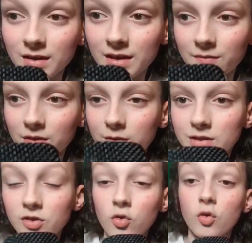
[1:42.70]
giving you a
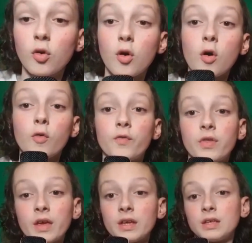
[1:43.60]
tour of
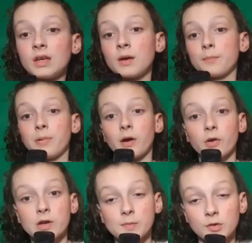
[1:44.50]
the
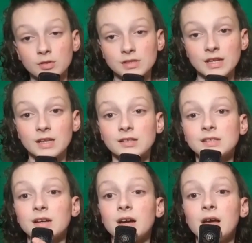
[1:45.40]
Pokemon
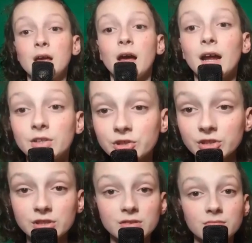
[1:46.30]
Center and
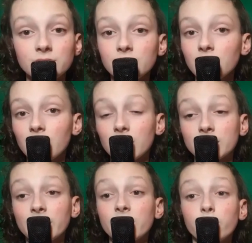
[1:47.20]
just uh,
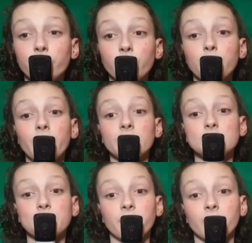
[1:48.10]
taking you through my
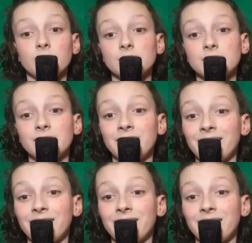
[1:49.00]
experience.